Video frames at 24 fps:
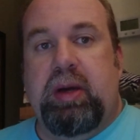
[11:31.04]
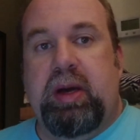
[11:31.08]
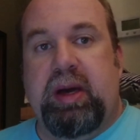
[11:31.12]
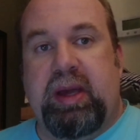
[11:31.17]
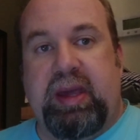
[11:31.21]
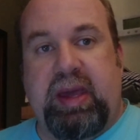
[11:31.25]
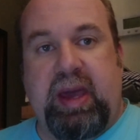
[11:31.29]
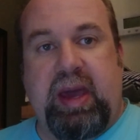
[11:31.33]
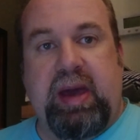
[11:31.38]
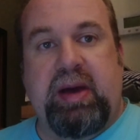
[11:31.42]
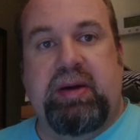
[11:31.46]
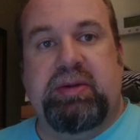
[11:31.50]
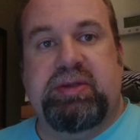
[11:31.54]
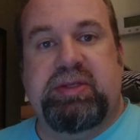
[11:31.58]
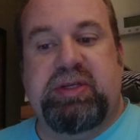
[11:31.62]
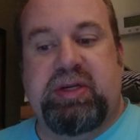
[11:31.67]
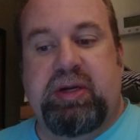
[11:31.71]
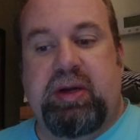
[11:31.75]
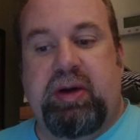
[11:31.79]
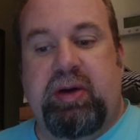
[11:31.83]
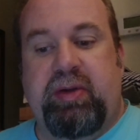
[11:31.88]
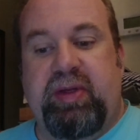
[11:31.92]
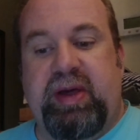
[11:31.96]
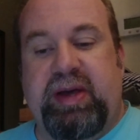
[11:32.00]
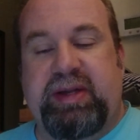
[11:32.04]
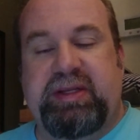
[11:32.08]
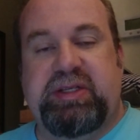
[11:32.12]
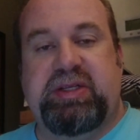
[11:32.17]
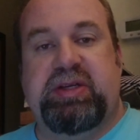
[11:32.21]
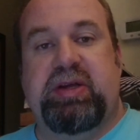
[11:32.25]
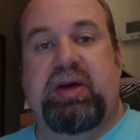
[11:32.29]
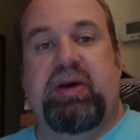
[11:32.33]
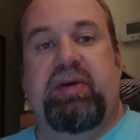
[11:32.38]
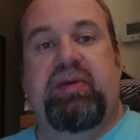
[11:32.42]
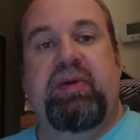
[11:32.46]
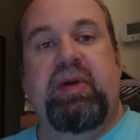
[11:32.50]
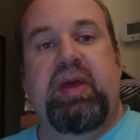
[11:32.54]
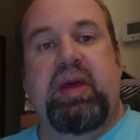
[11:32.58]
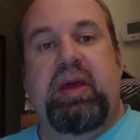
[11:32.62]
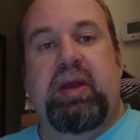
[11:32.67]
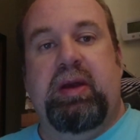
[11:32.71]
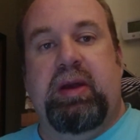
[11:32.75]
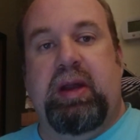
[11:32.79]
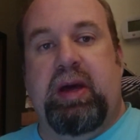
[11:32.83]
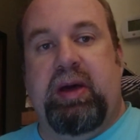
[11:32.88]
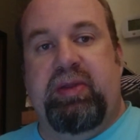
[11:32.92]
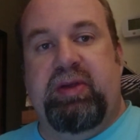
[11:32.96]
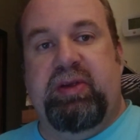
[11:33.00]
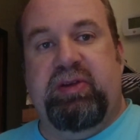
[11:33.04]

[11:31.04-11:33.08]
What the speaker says: accounts and all that stuff. Now,